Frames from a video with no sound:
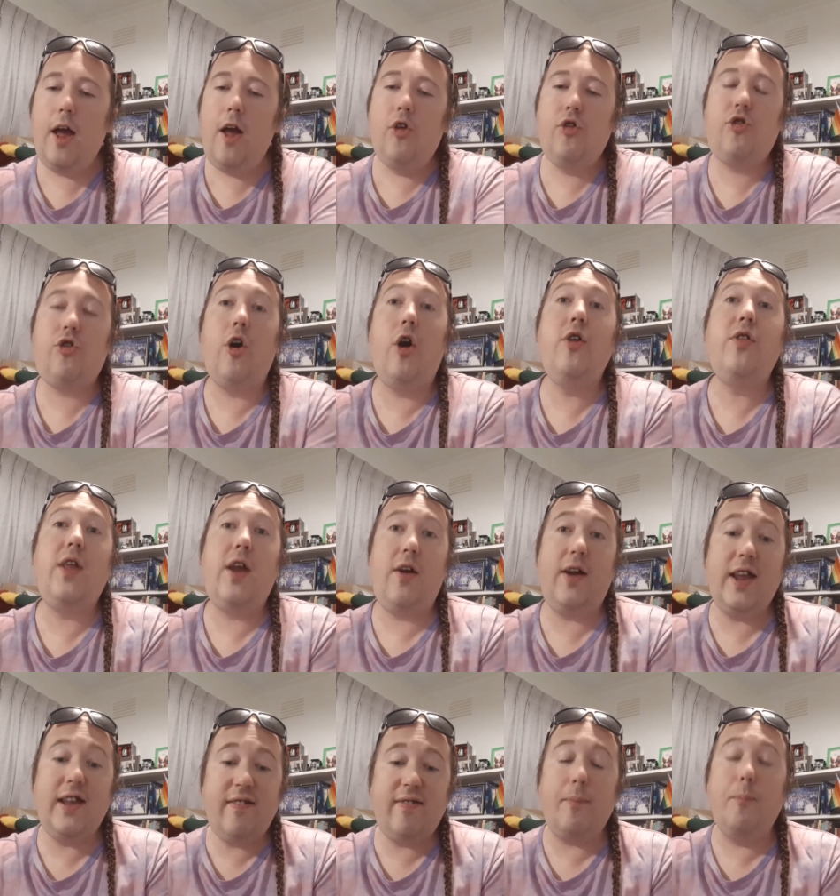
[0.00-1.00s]
So there
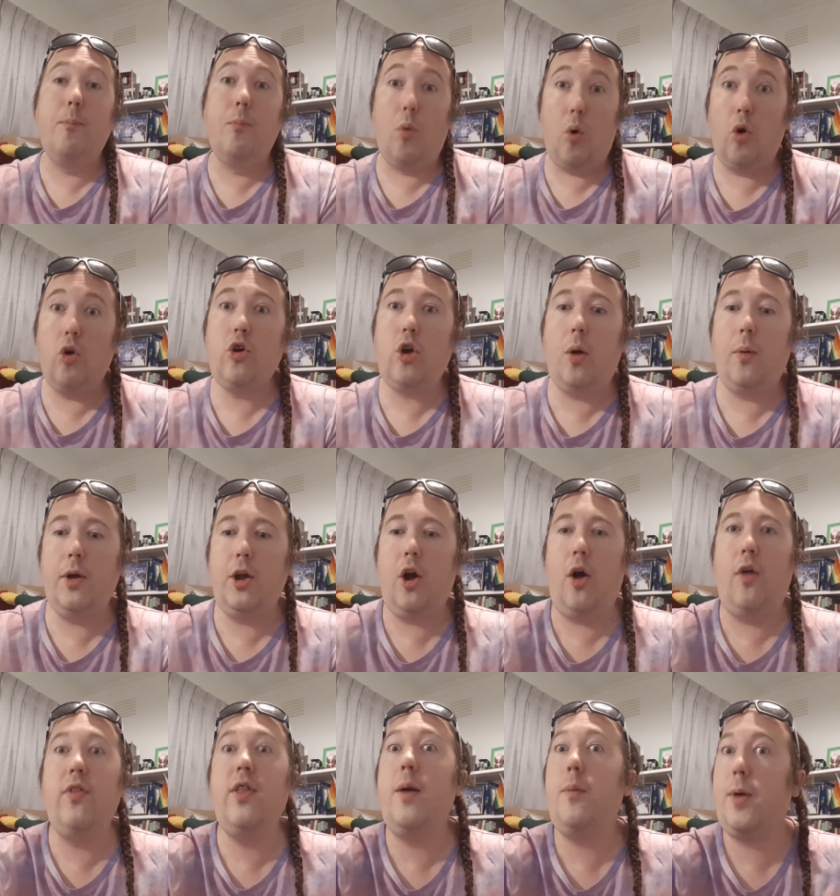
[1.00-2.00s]
is more going
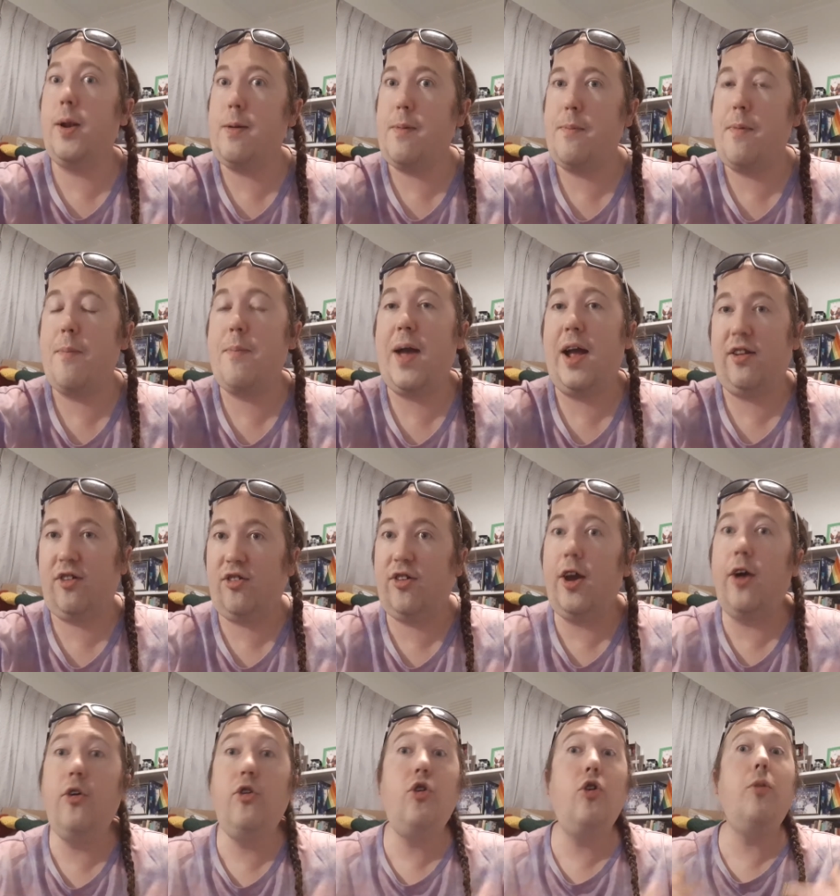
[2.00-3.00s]
on there, what I'm about to
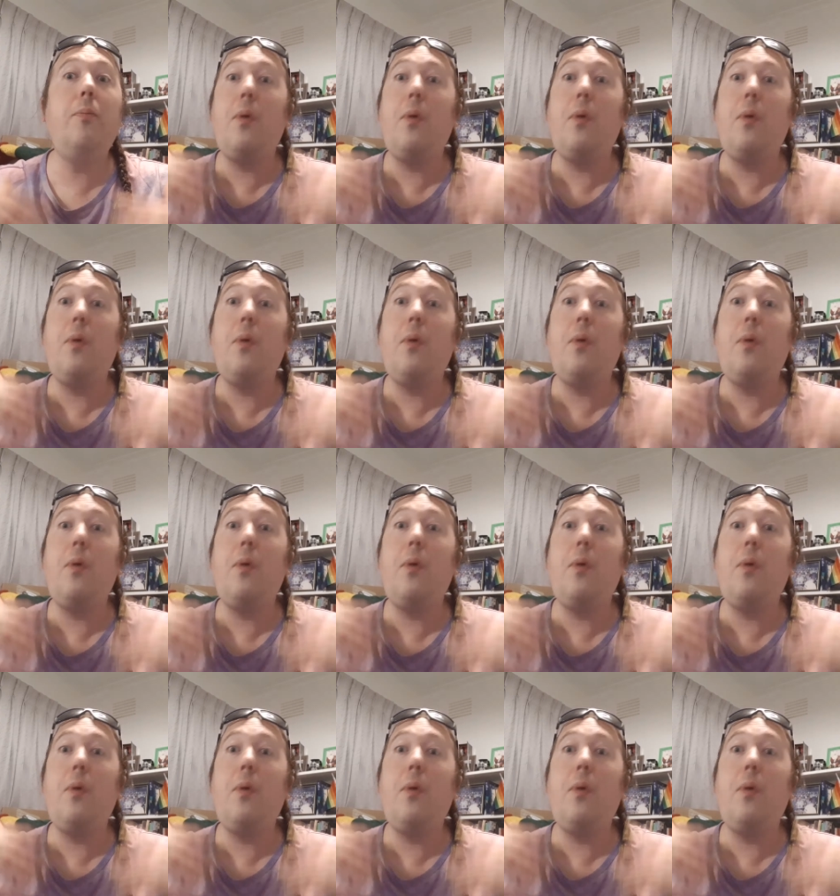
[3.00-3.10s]
tell you,